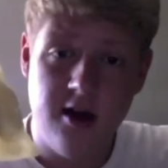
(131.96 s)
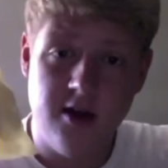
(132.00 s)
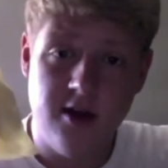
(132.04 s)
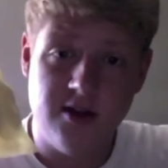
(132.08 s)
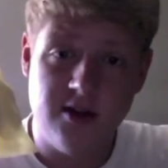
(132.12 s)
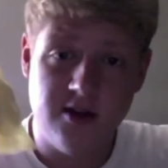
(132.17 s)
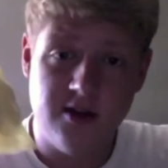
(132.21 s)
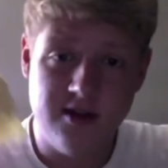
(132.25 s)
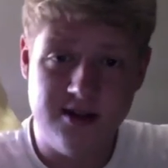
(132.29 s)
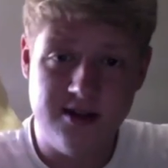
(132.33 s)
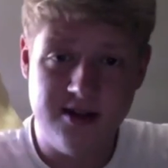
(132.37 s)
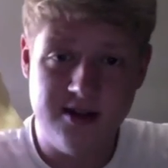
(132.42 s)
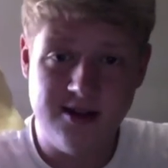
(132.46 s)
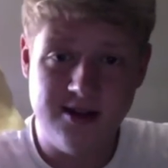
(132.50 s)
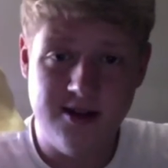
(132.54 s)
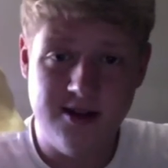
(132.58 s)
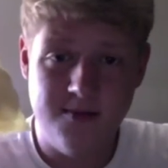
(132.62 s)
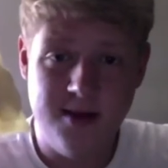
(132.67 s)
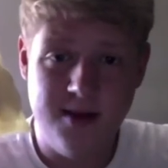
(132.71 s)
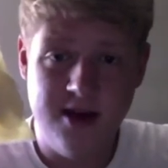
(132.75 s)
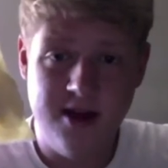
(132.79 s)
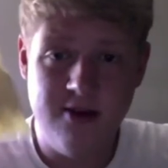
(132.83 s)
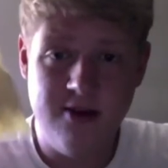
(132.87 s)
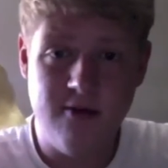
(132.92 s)
So this is
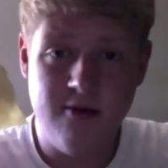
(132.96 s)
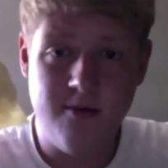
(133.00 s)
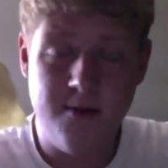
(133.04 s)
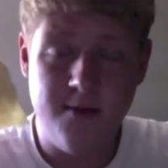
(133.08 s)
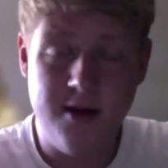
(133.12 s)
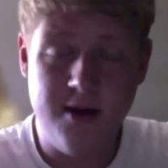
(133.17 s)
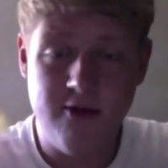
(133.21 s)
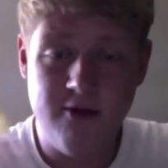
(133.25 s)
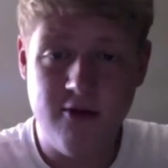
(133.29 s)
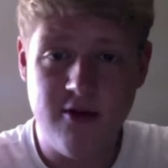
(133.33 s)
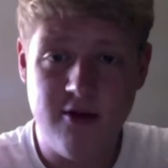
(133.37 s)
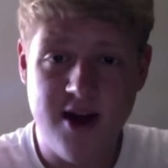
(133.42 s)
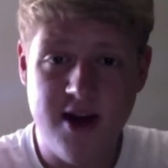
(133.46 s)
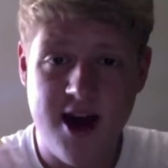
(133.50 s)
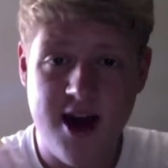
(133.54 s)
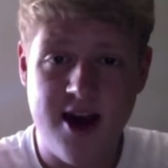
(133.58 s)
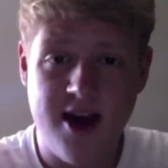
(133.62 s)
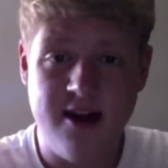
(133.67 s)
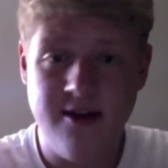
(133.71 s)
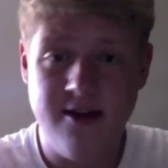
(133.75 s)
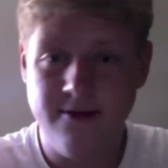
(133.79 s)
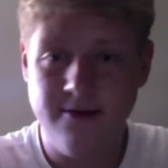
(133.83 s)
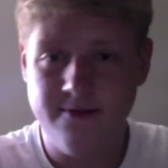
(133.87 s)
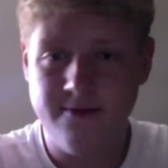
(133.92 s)
a
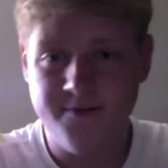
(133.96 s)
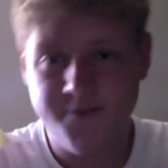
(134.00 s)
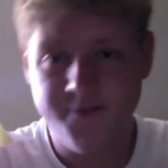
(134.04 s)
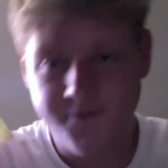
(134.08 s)
pirogai,